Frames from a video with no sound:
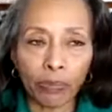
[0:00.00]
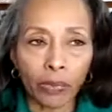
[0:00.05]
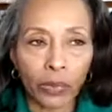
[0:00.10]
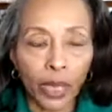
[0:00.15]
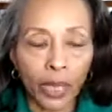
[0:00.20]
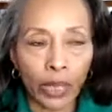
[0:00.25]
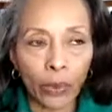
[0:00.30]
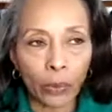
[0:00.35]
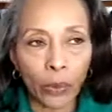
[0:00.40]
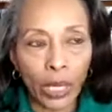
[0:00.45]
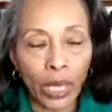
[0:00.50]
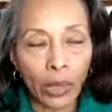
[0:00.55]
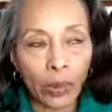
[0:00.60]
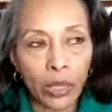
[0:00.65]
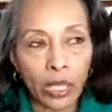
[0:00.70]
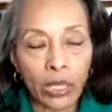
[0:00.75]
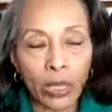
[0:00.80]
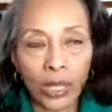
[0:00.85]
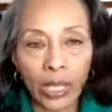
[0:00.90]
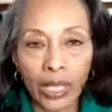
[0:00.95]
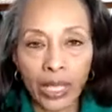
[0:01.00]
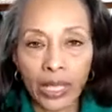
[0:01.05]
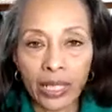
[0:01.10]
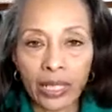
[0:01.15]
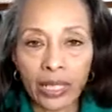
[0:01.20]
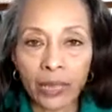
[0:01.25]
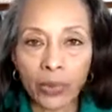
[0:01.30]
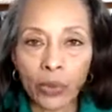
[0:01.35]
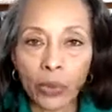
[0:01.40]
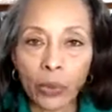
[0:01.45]
And while I was looking at some
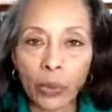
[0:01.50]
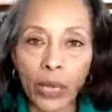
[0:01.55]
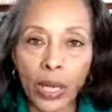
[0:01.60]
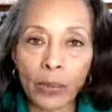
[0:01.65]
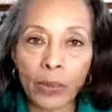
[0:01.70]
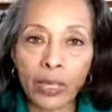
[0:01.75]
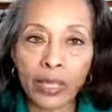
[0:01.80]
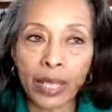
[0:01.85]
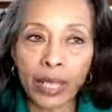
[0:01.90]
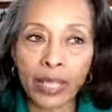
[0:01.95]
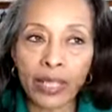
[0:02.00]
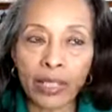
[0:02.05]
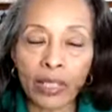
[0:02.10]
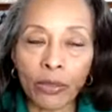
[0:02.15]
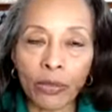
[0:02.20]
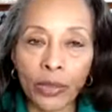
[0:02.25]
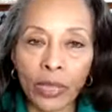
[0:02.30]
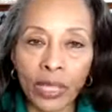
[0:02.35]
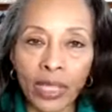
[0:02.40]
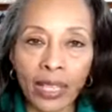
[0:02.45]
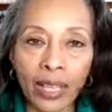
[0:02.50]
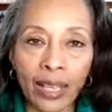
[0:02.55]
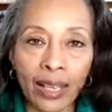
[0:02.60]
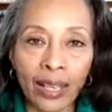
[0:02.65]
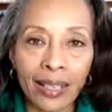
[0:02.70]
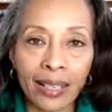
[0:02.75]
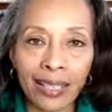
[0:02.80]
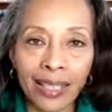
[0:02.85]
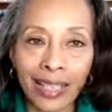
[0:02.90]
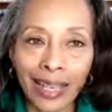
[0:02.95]
of the websites, I
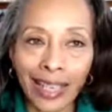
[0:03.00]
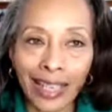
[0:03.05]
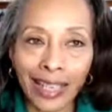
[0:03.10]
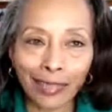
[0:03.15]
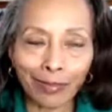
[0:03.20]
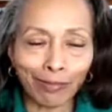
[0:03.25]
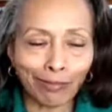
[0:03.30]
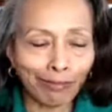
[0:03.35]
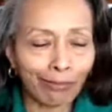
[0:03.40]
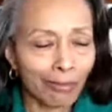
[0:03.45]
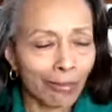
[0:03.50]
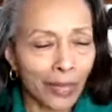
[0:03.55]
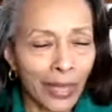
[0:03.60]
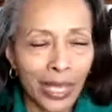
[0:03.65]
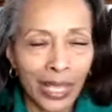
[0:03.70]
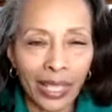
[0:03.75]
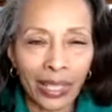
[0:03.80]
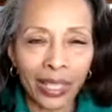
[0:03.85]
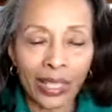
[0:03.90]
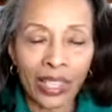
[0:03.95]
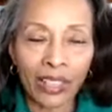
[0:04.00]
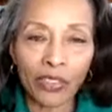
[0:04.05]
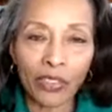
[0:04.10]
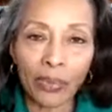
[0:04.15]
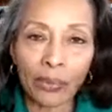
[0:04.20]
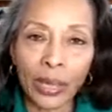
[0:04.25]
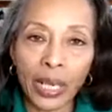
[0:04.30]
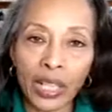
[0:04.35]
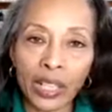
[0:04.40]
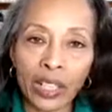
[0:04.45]
realized that the
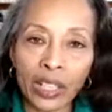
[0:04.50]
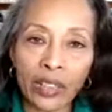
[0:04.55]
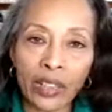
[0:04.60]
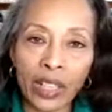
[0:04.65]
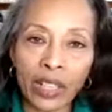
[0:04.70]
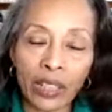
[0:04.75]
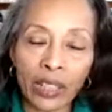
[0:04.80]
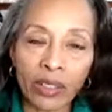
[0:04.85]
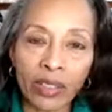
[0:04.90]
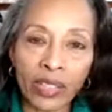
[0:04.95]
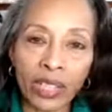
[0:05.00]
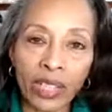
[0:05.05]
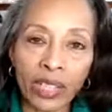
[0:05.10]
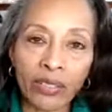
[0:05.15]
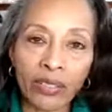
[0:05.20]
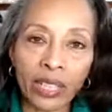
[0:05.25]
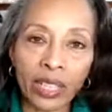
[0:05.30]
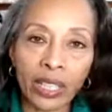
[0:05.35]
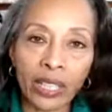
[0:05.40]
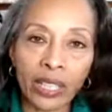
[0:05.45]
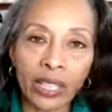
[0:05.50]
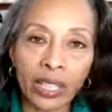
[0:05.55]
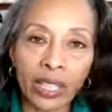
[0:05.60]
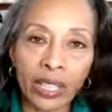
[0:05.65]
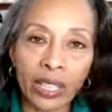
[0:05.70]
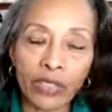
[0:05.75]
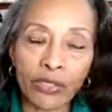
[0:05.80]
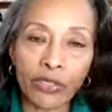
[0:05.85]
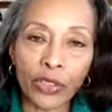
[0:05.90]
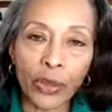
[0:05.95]
information that they're giving
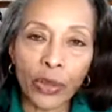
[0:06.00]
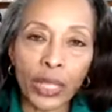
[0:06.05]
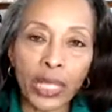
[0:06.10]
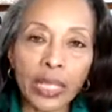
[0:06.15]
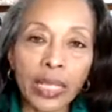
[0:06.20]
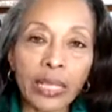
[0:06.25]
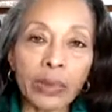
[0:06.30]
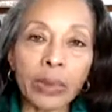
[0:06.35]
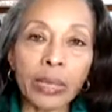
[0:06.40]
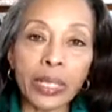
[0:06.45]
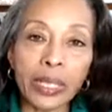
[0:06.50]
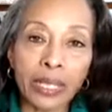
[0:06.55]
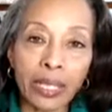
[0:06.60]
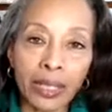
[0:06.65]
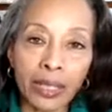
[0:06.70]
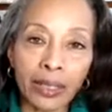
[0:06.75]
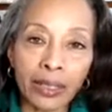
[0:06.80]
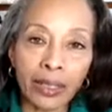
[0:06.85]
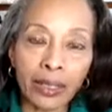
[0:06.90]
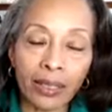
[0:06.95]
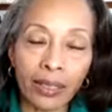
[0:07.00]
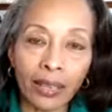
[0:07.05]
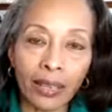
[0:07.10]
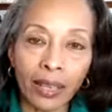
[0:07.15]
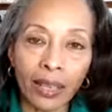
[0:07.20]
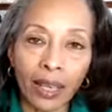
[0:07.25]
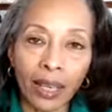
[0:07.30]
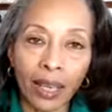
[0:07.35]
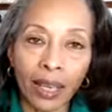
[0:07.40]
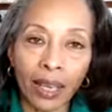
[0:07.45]
is very limited
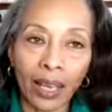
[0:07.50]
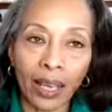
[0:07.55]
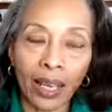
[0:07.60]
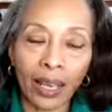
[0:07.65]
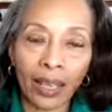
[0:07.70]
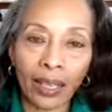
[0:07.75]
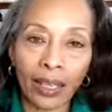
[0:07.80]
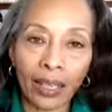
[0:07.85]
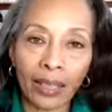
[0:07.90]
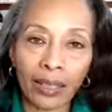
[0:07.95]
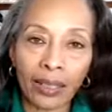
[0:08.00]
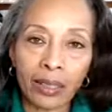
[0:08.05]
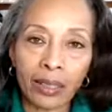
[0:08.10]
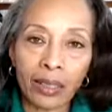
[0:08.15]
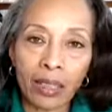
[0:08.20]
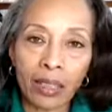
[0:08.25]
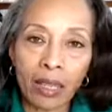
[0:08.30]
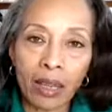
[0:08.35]
and